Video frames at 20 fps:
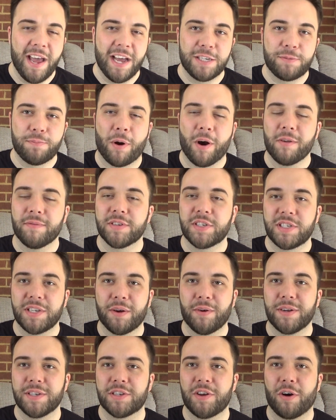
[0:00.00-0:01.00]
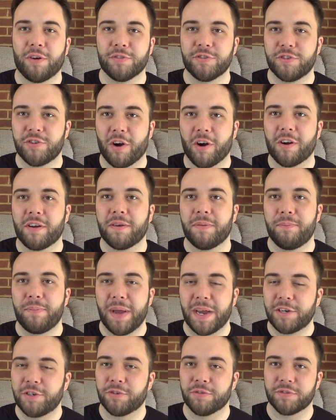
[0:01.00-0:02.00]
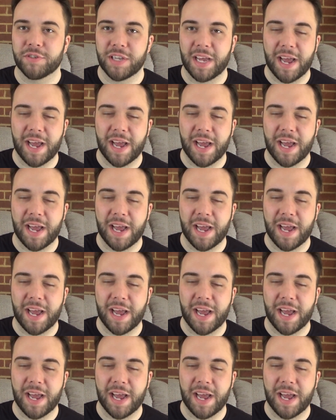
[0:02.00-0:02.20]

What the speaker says: It's part of a series called Dark Pictures